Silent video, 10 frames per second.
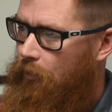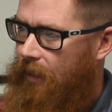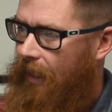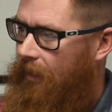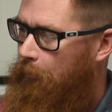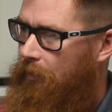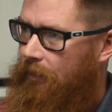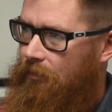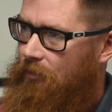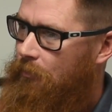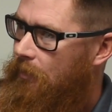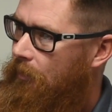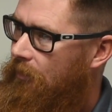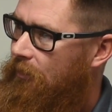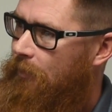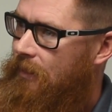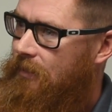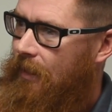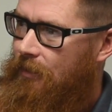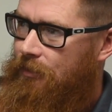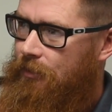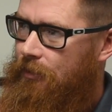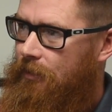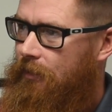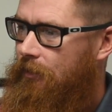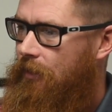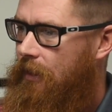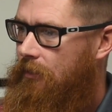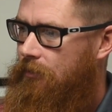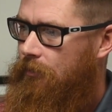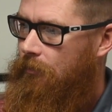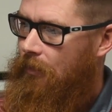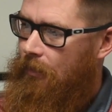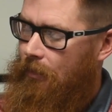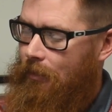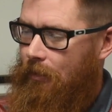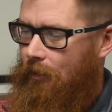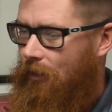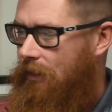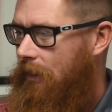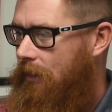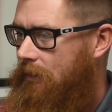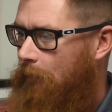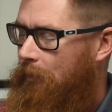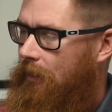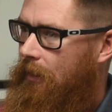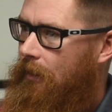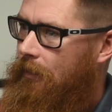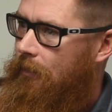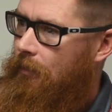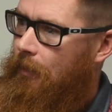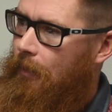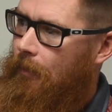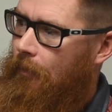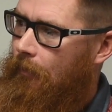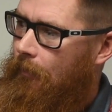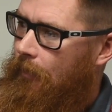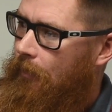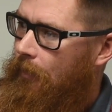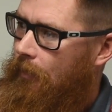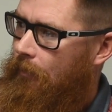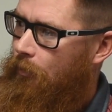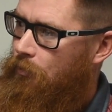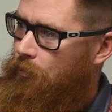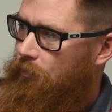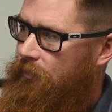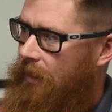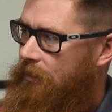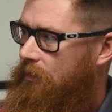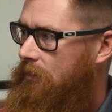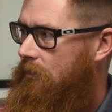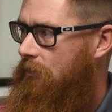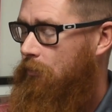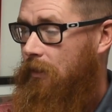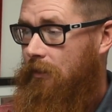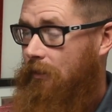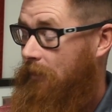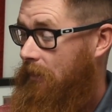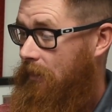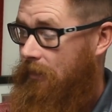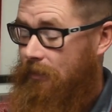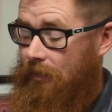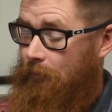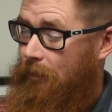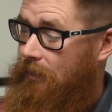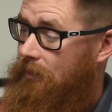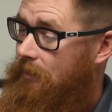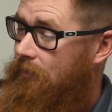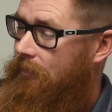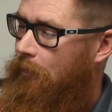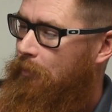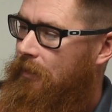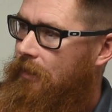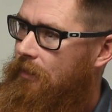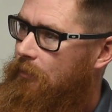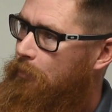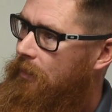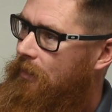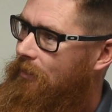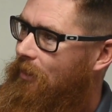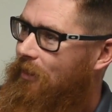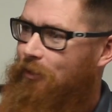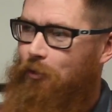Callie played a little bit of third base last year here and there. So, it's up in the air in those 2 fashions as well. Heck, second base is even up in the air depending on